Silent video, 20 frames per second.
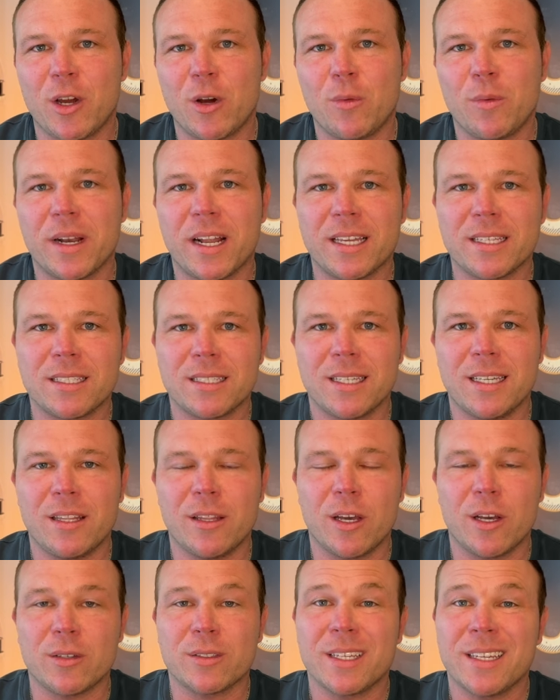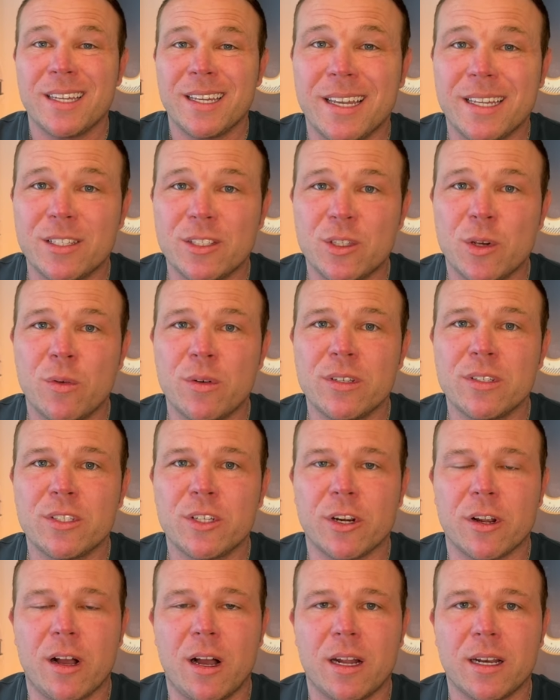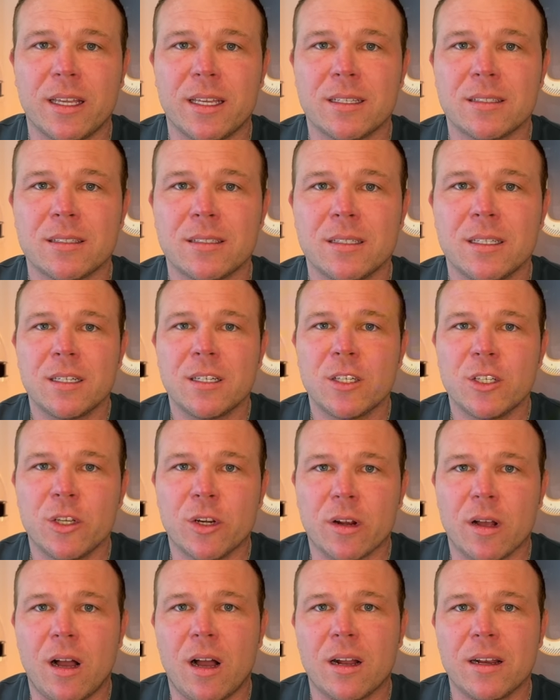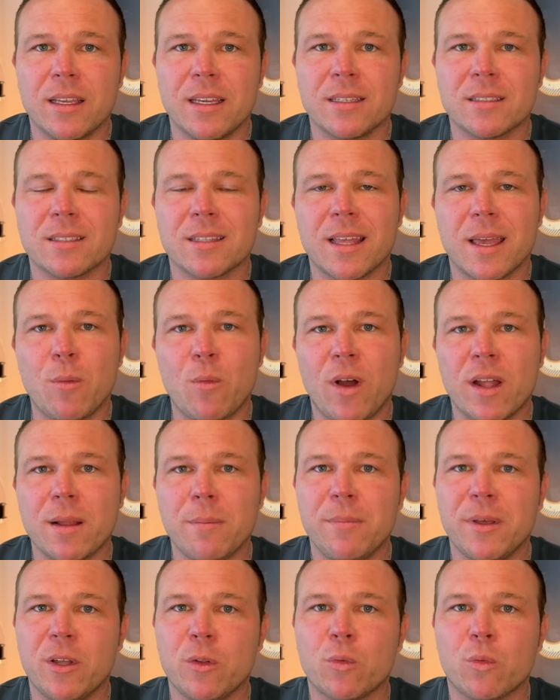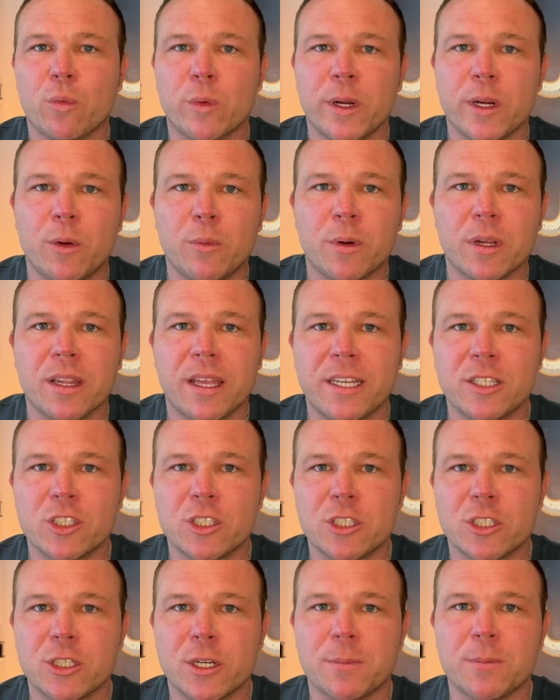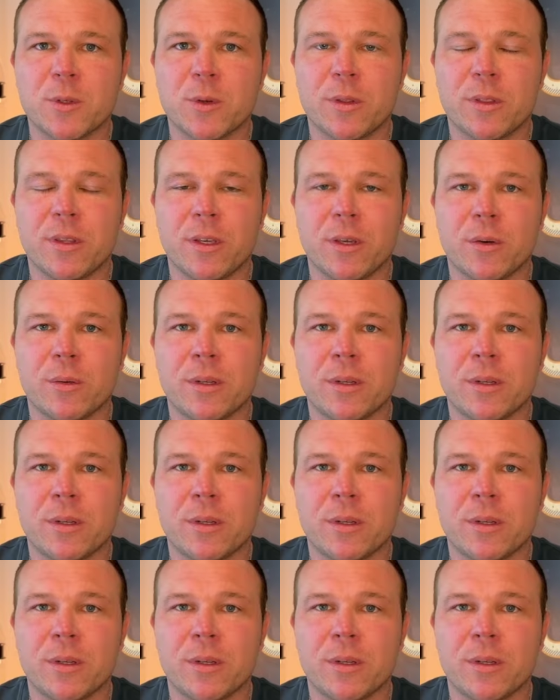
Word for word: when I see those, and so does your audience. Your audience, they want to build real relationships with you.